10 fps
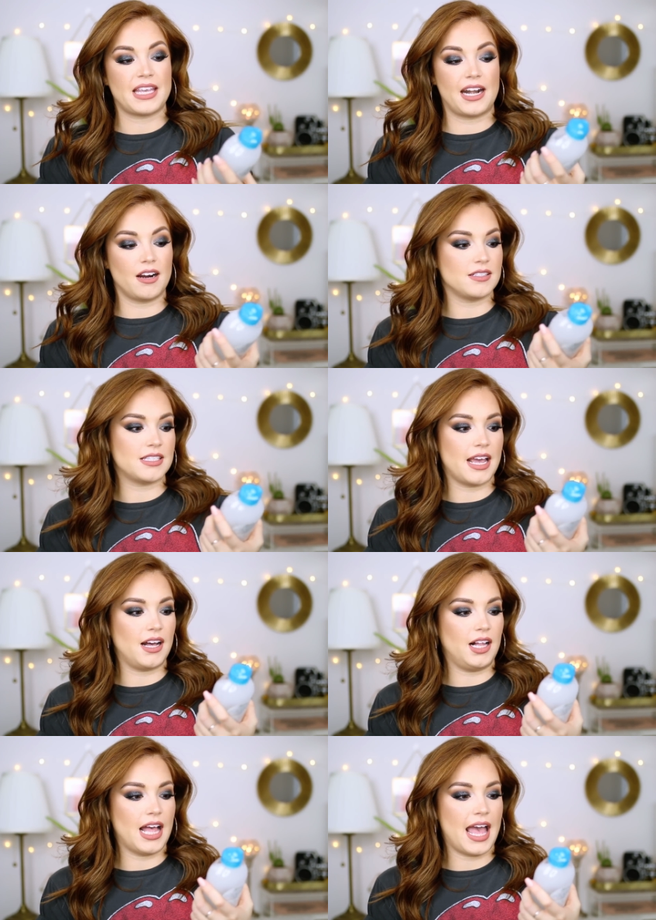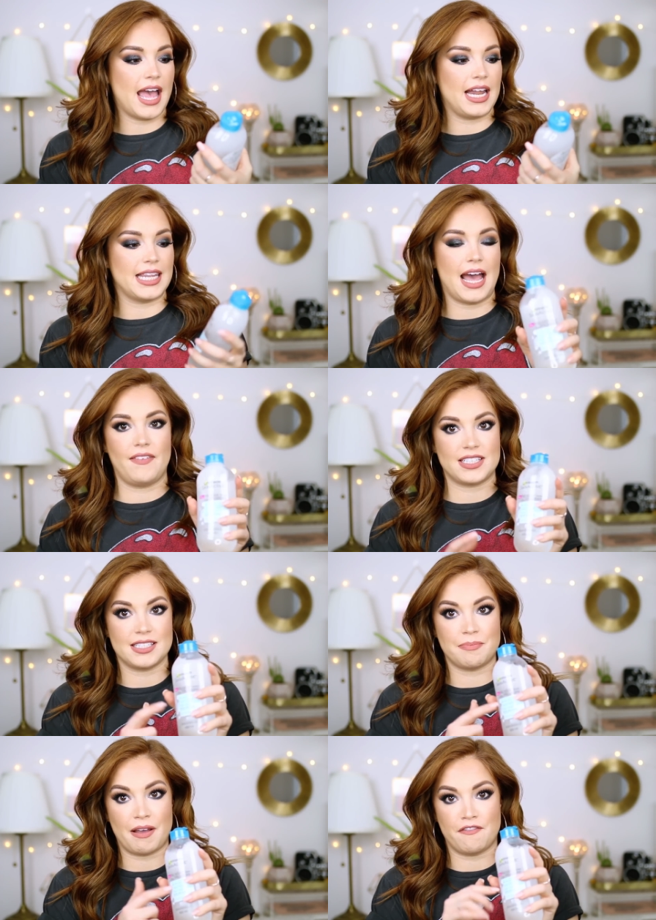get it on sale and yeah this
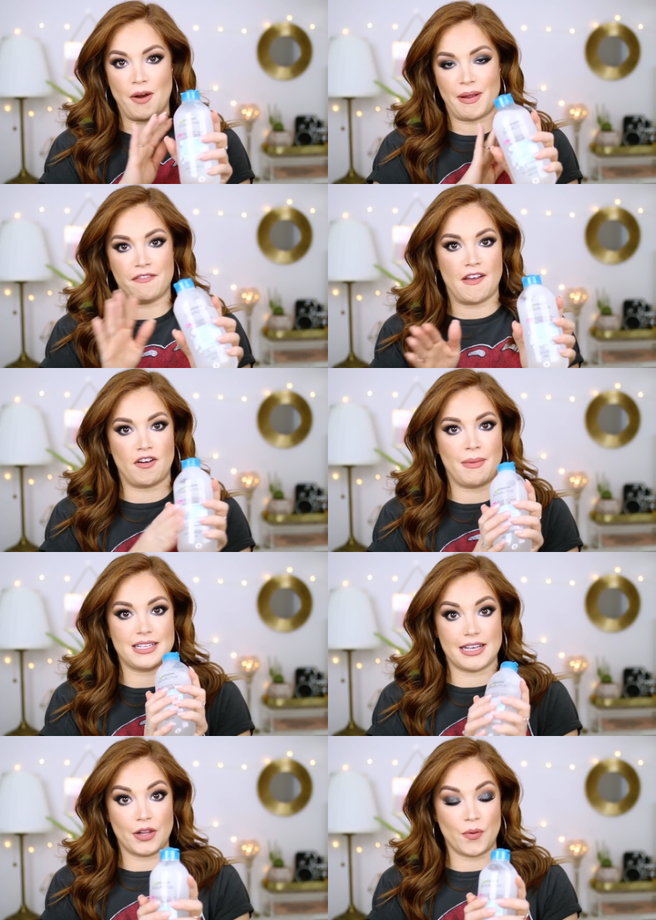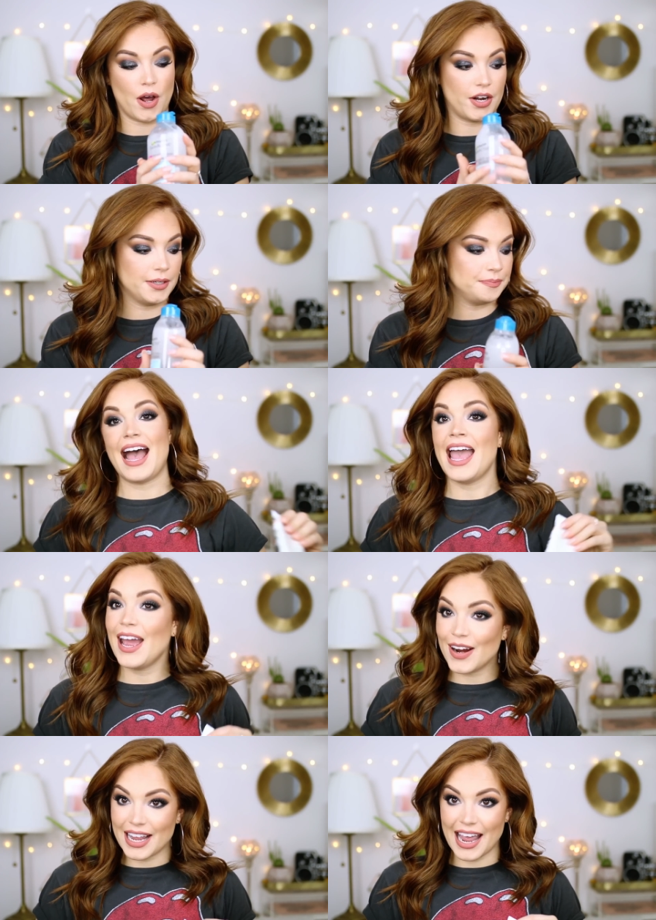is by far my favorite micellar water a
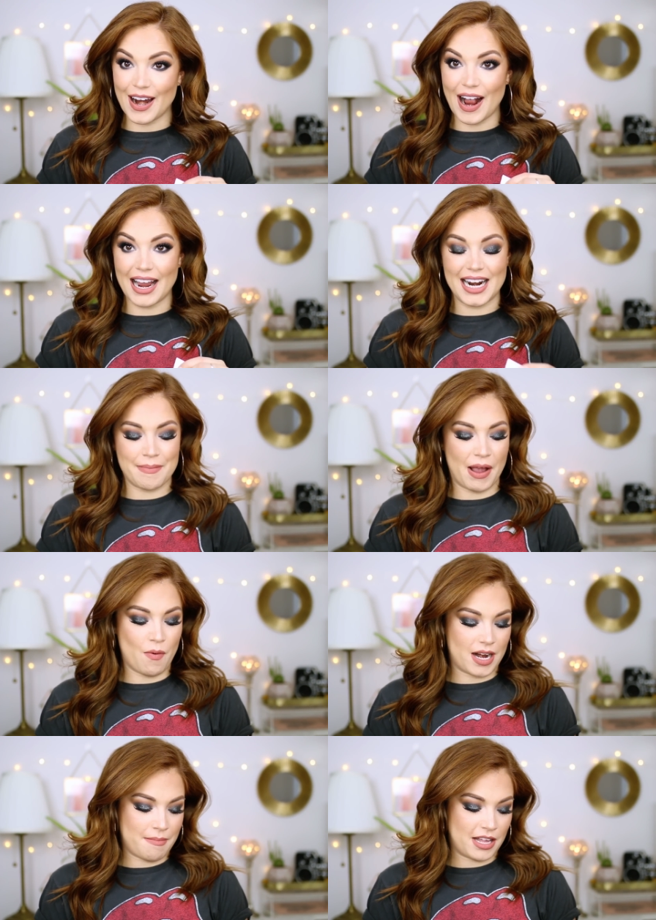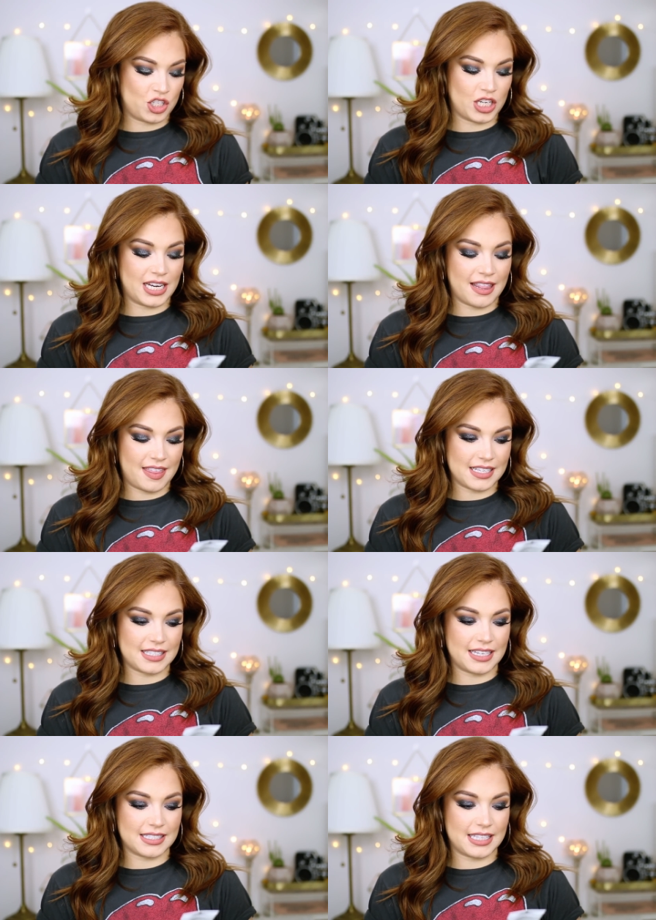hair care item i want to mention
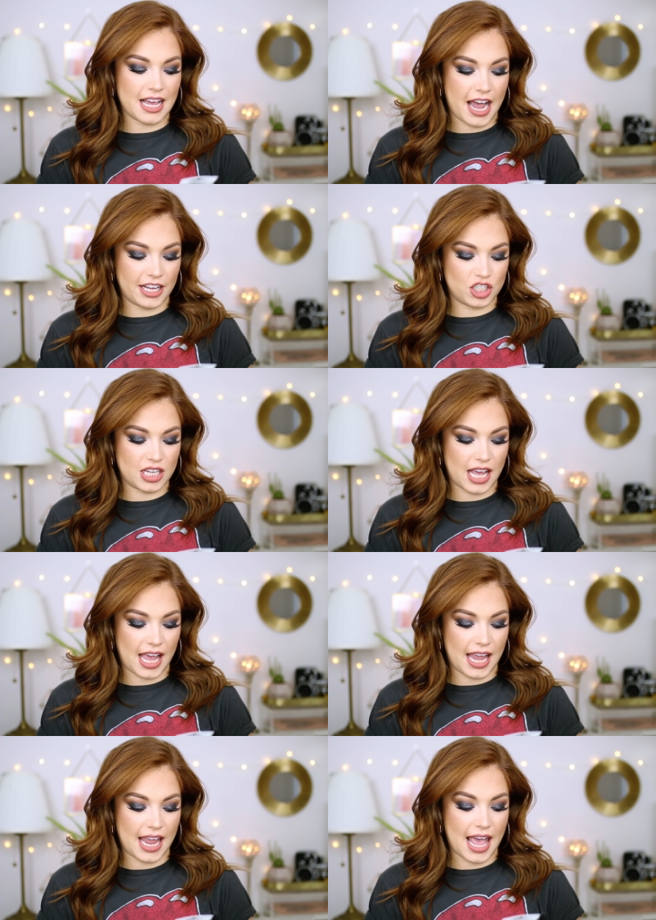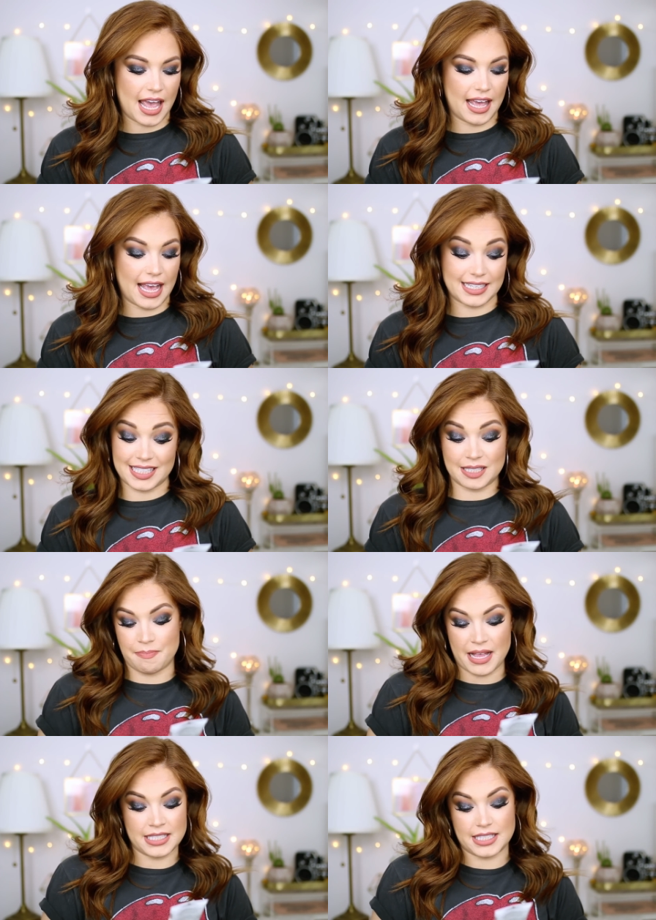this is the igk
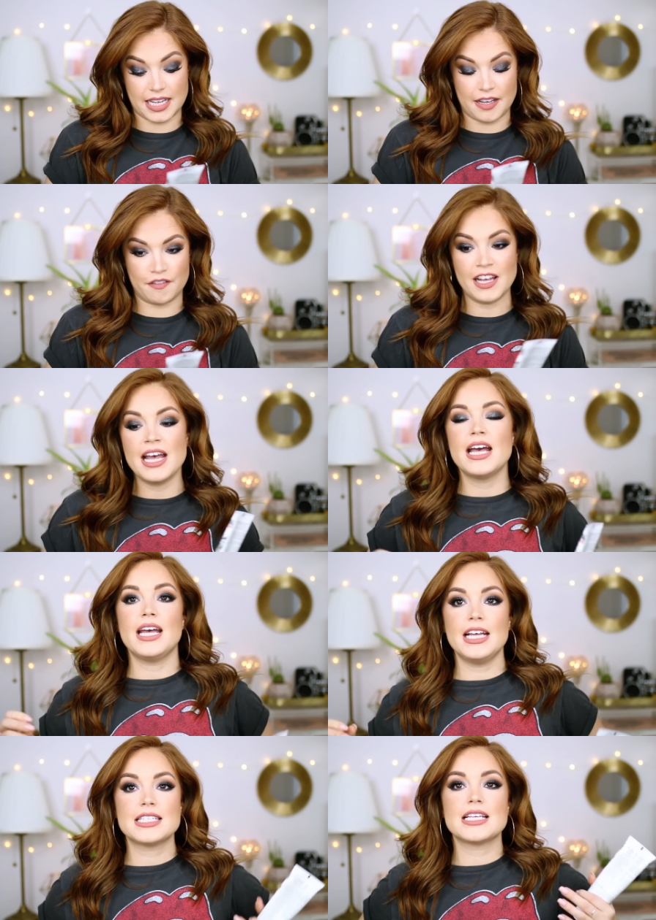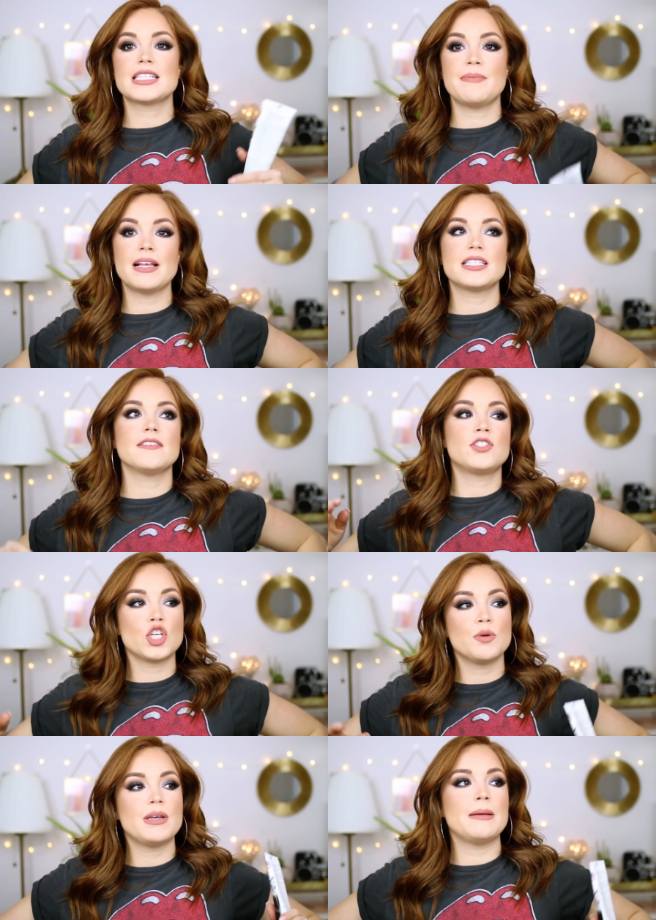expensive it's expensive
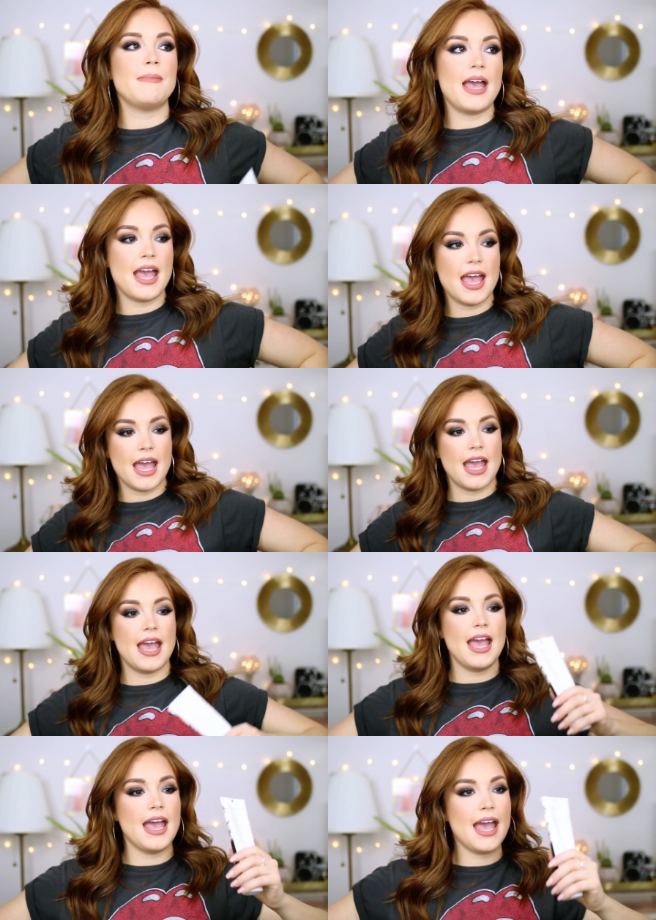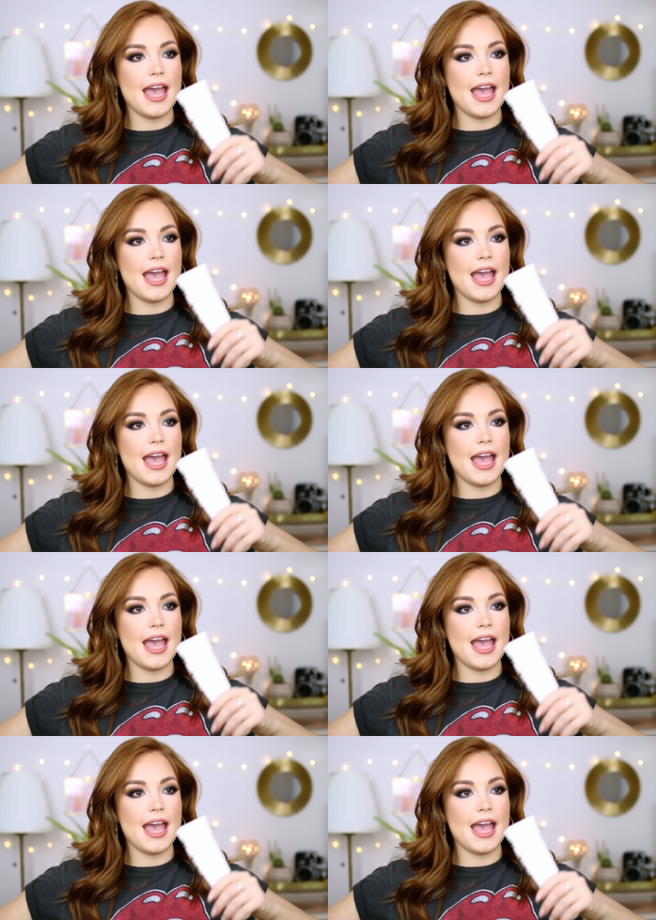to be made.